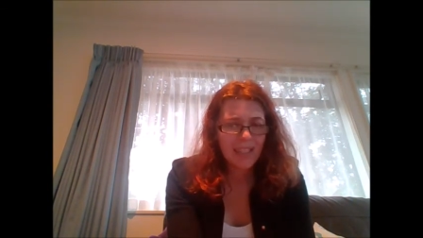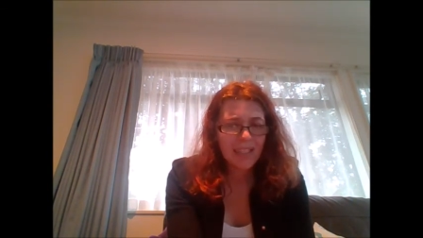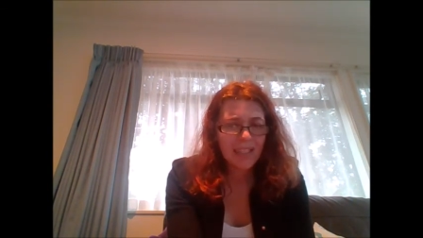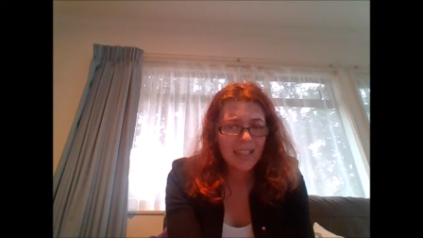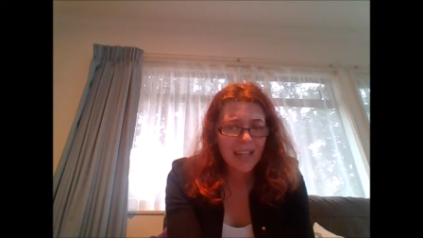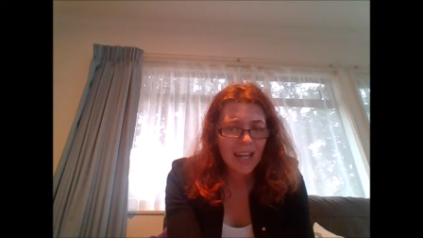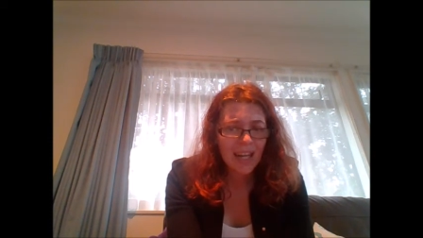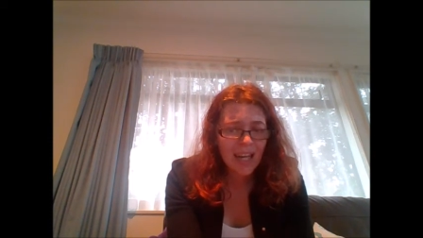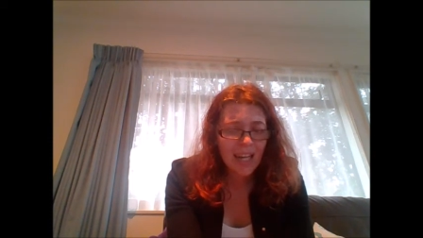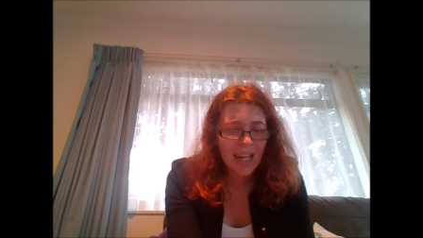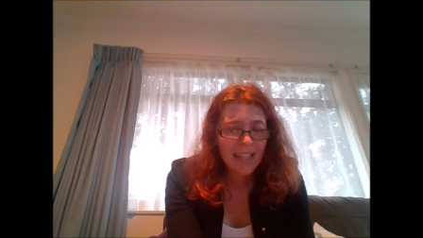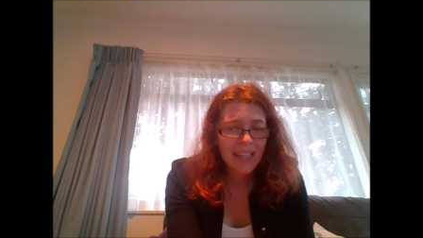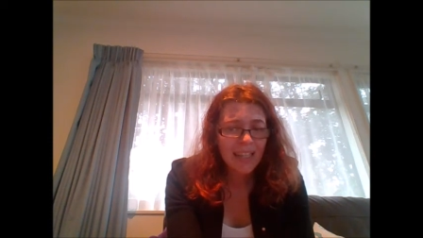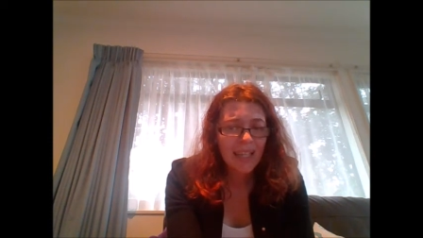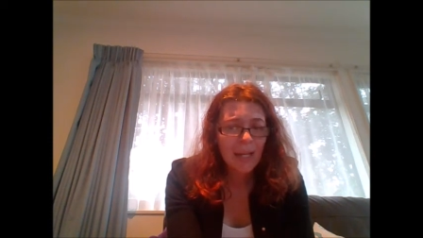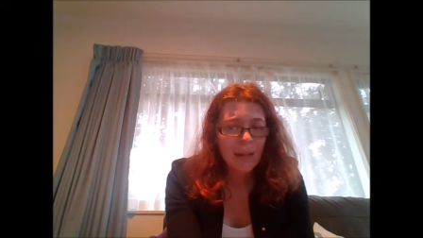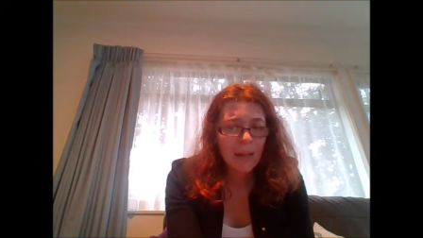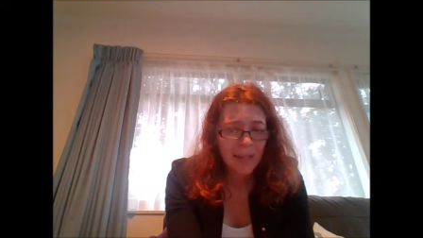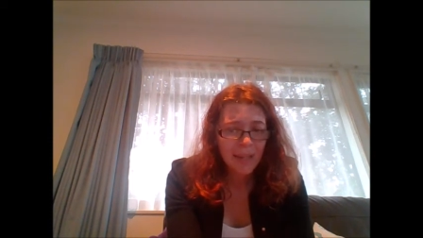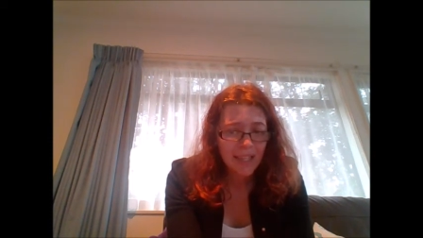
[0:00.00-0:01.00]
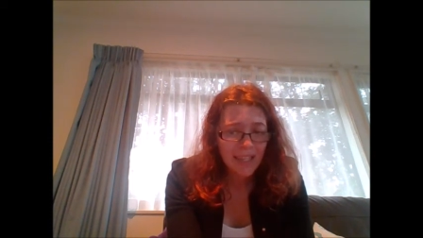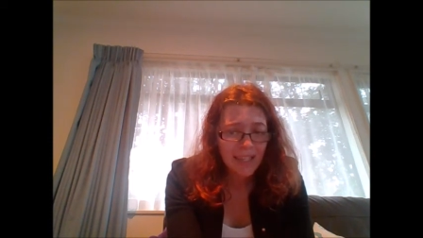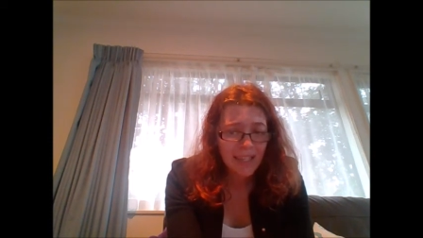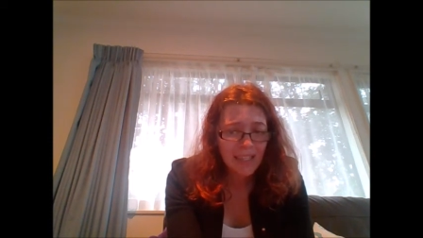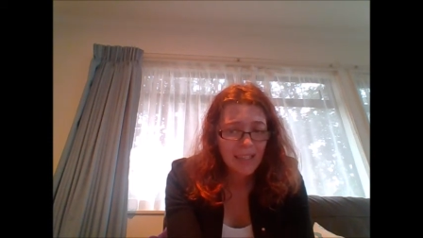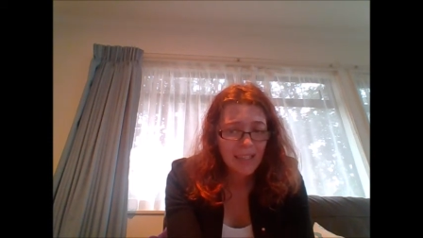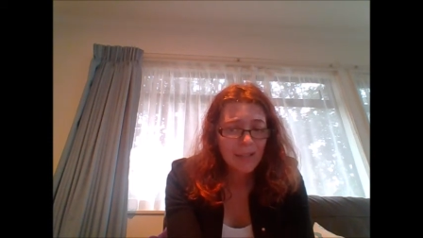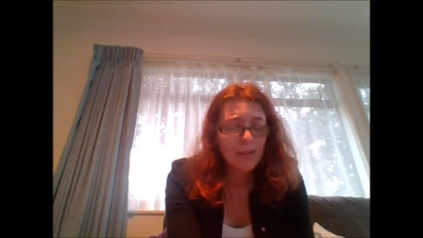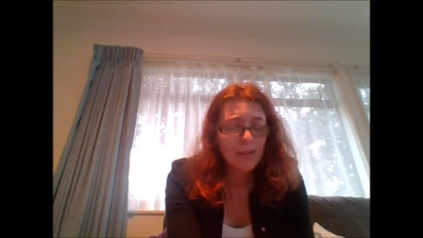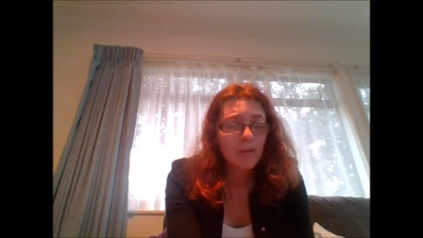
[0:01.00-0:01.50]
that I am
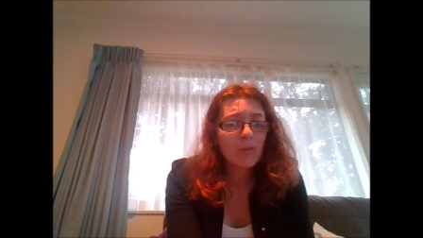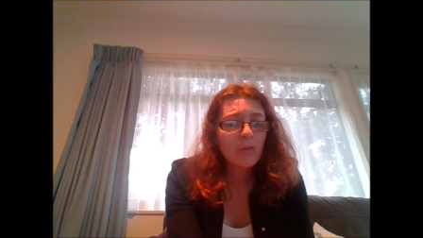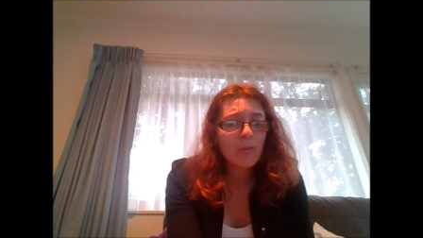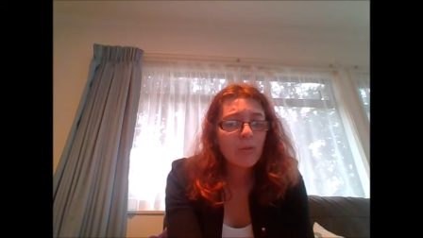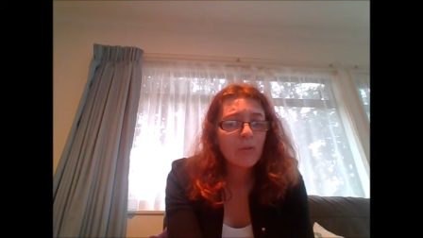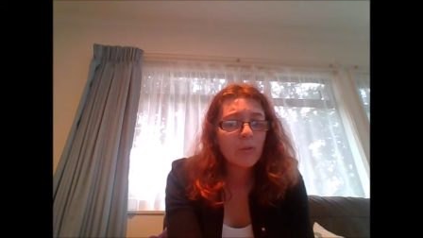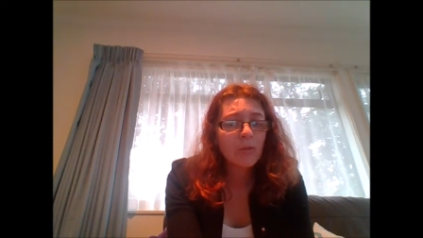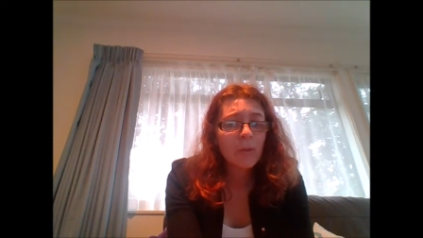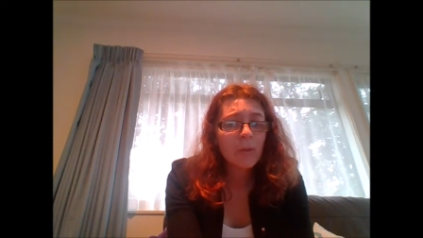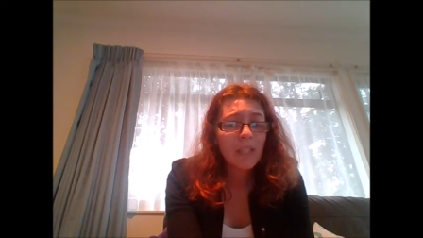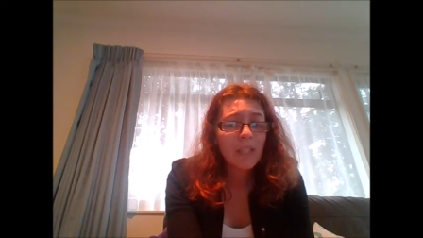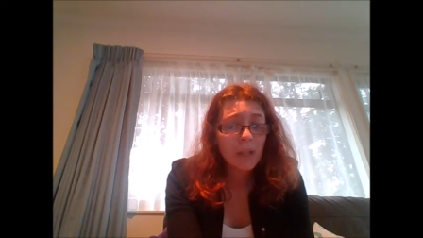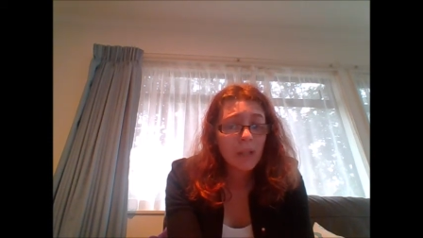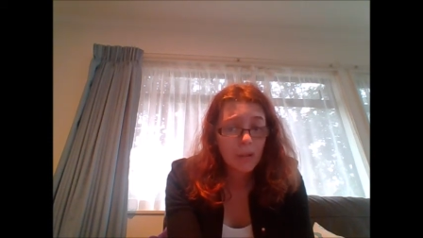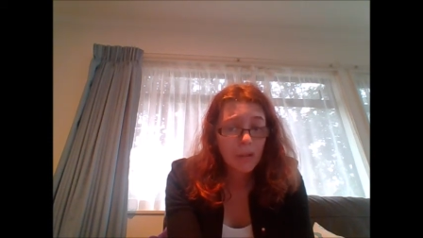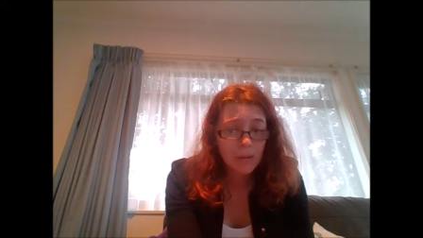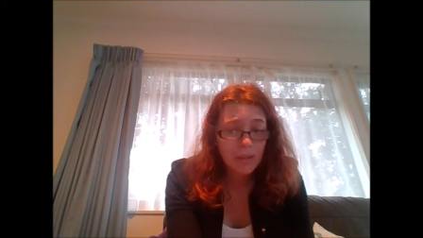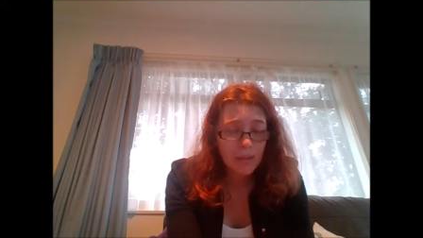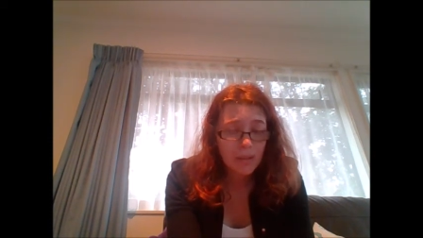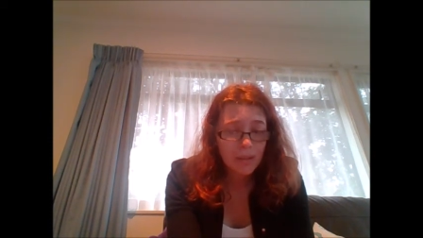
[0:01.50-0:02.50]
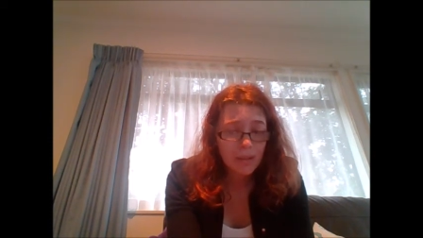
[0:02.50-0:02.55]
here for you.